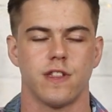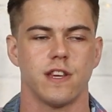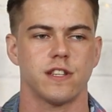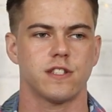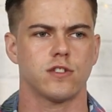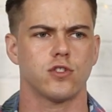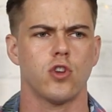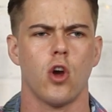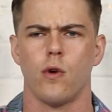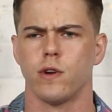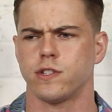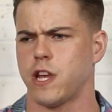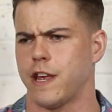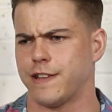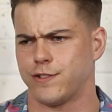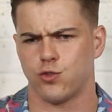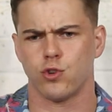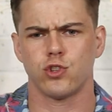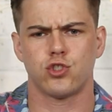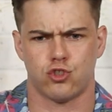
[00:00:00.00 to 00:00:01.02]
This is, no,
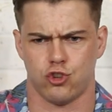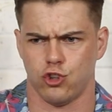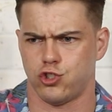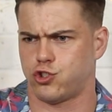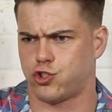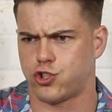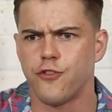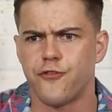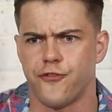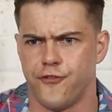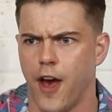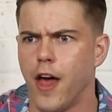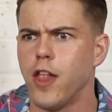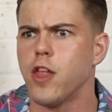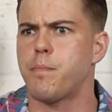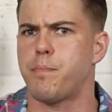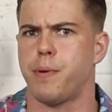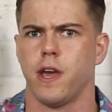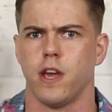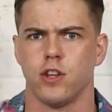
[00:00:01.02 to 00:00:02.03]
Assassin's Creed's just
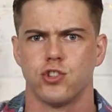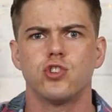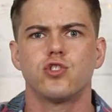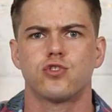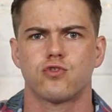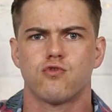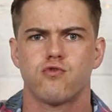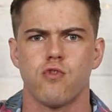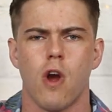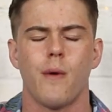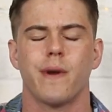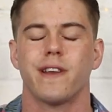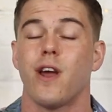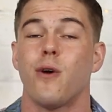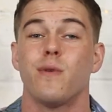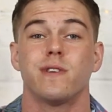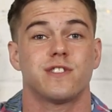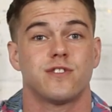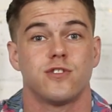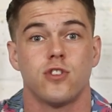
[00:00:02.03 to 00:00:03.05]
developing. It's just growing.
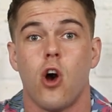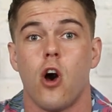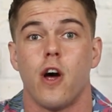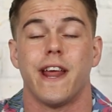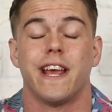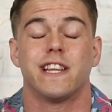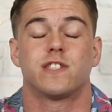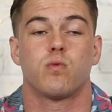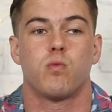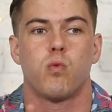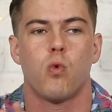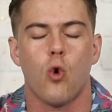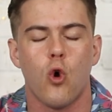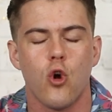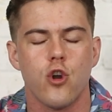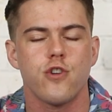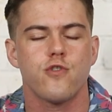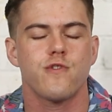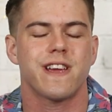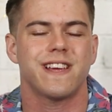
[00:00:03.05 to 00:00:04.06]
No, it's not. It's
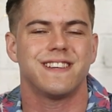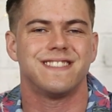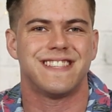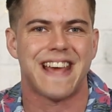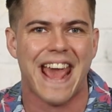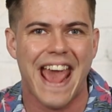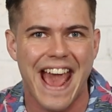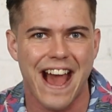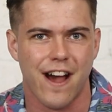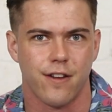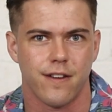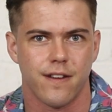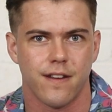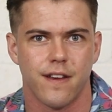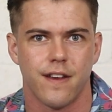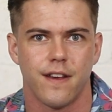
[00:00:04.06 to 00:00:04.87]
watering down.